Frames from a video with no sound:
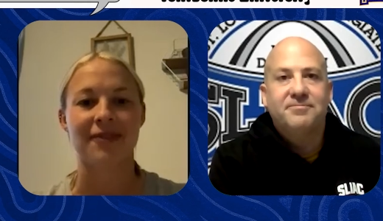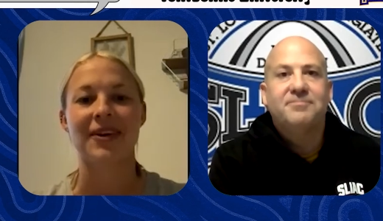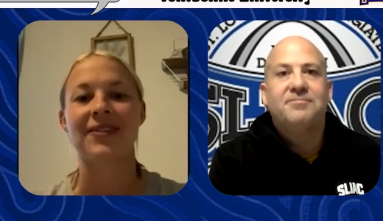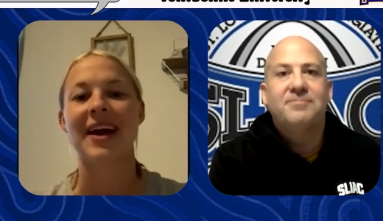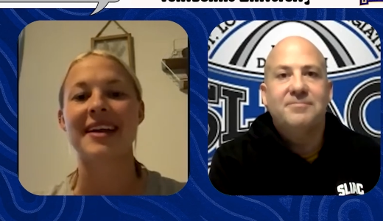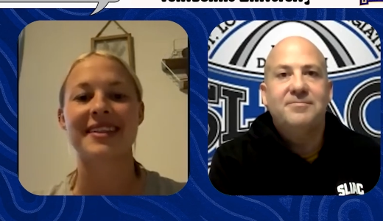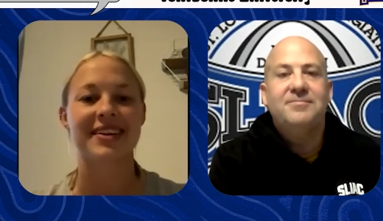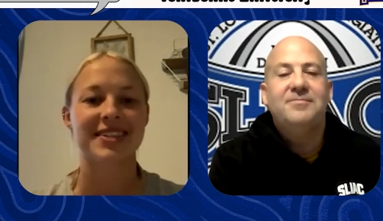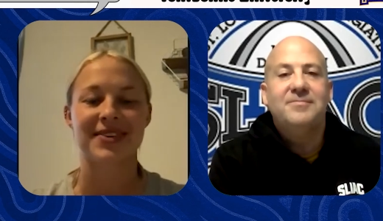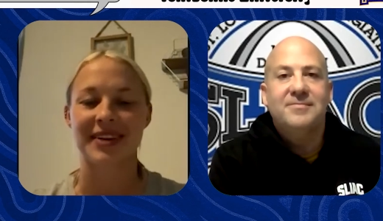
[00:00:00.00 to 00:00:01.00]
Speaker 1: We're right
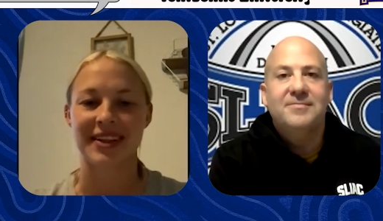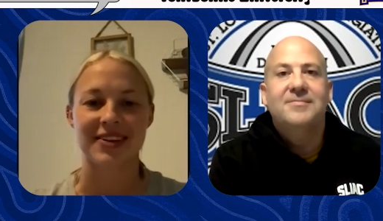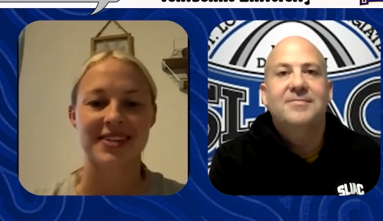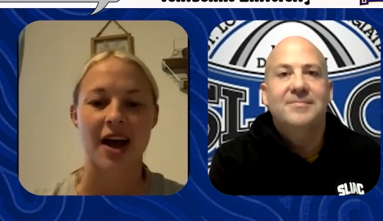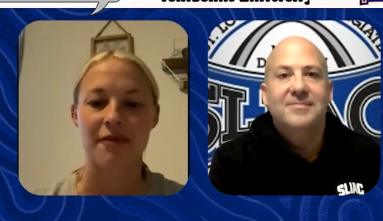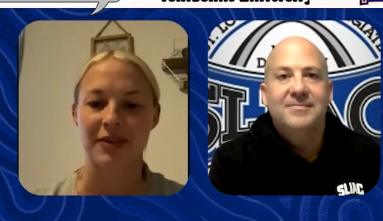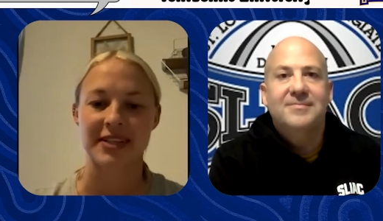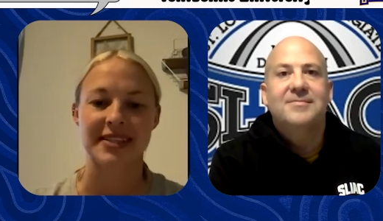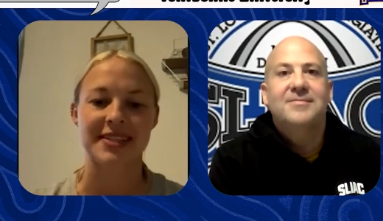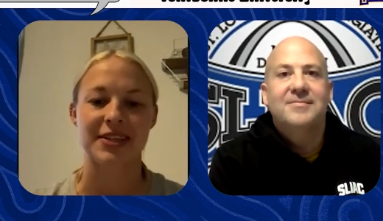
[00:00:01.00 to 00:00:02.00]
there to win those
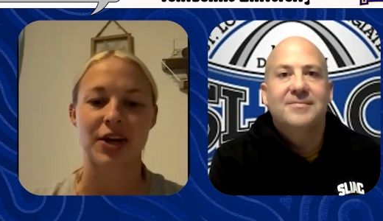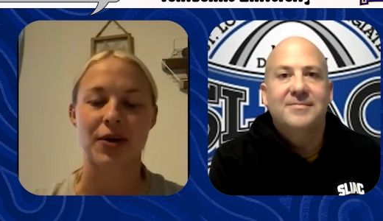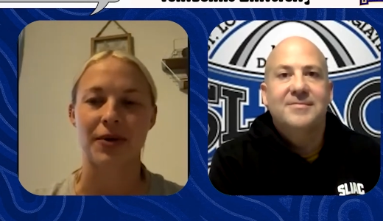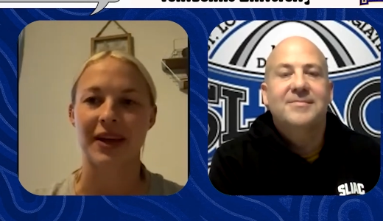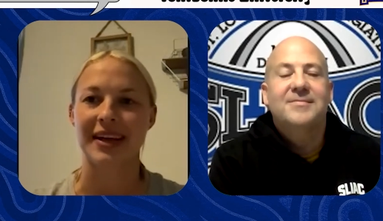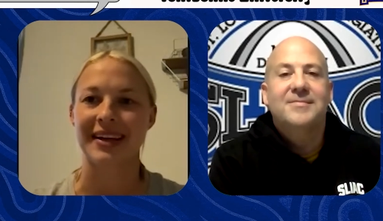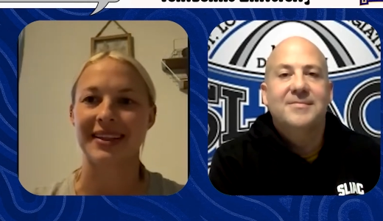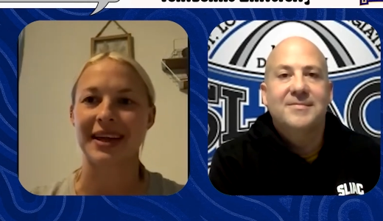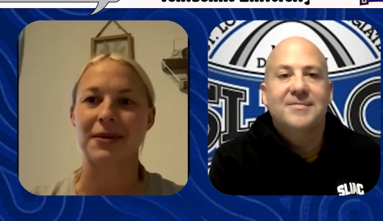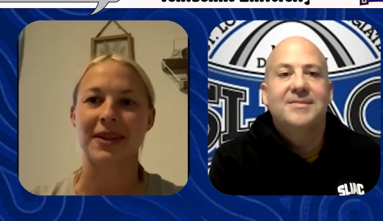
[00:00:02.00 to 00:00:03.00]
conferences. You know, like
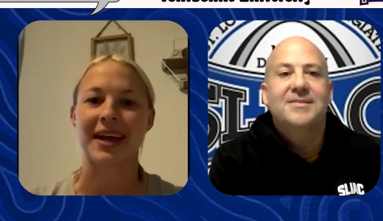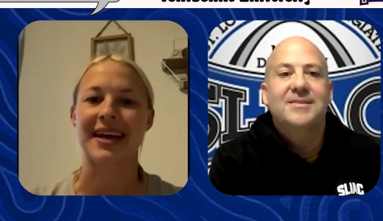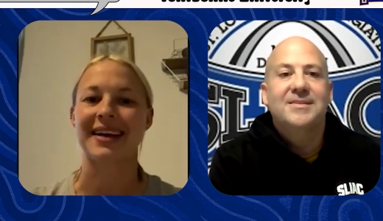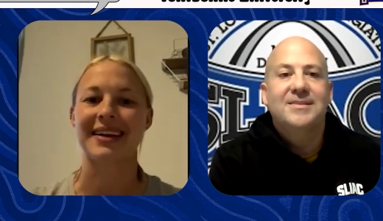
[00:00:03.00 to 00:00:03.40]
they were like,